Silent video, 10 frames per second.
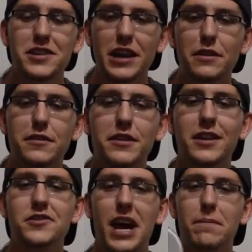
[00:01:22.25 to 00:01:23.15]
that you see
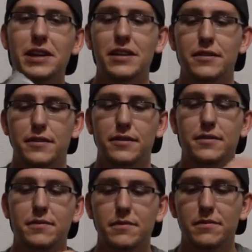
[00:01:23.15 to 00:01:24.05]
in Japanese
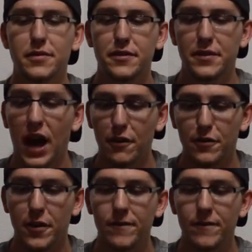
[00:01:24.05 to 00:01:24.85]
stuff,